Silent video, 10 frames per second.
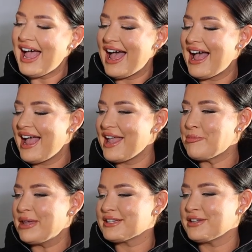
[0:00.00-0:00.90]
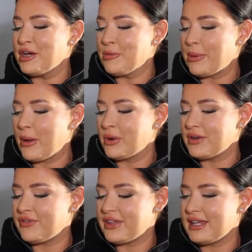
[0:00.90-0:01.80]
I picked up one
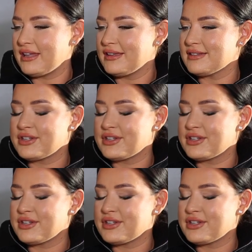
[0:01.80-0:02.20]
of these